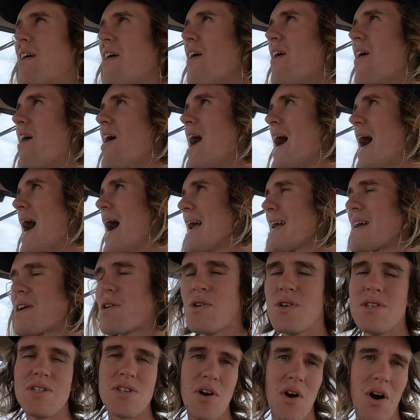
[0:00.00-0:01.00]
I
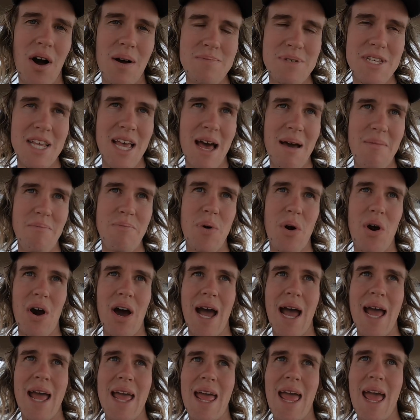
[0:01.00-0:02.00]
could times that
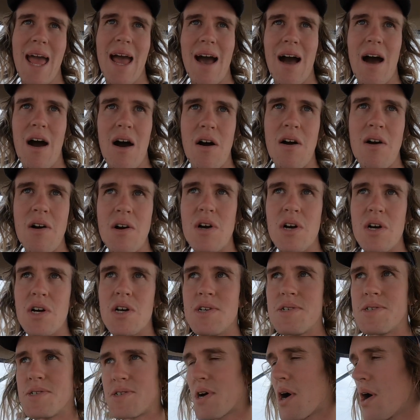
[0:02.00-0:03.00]
by our
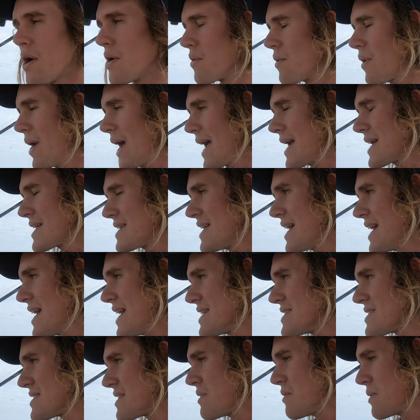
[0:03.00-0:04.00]
total
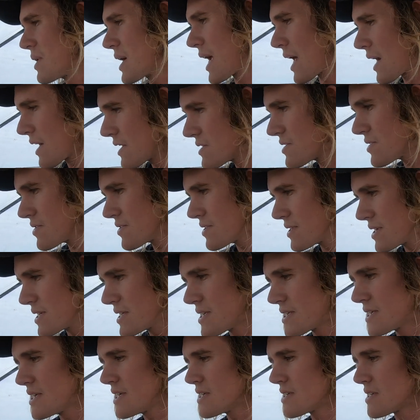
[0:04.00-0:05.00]
hectares that we're going to do
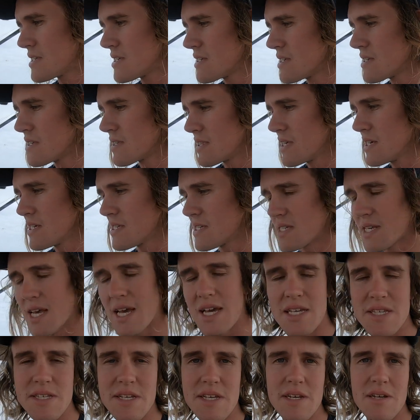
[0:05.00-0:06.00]
this, this this
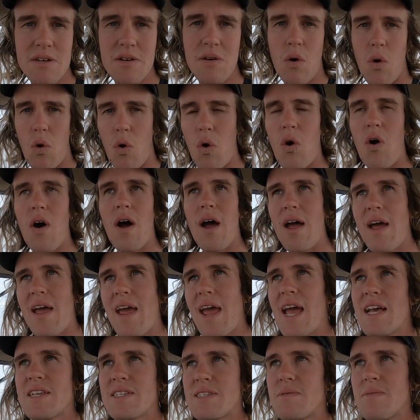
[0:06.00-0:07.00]
season or
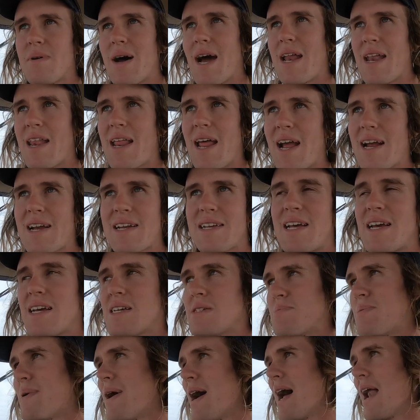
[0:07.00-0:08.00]
estimated
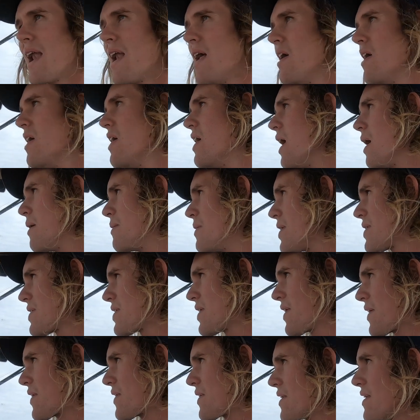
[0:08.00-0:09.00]
hectares but I'm not
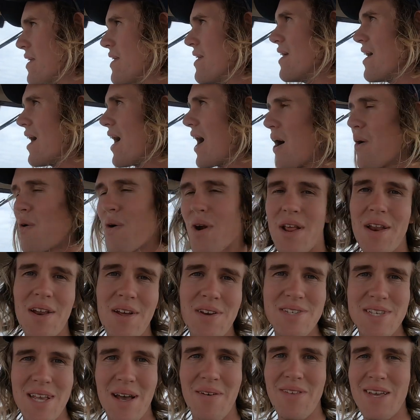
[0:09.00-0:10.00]
gonna. I wanna
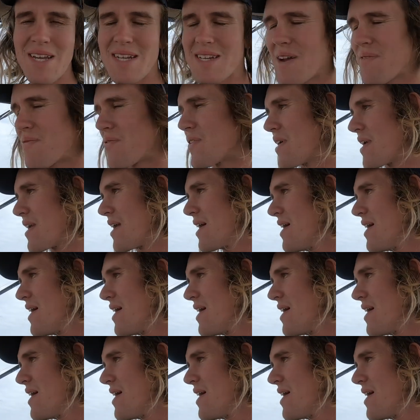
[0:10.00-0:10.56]
do something different.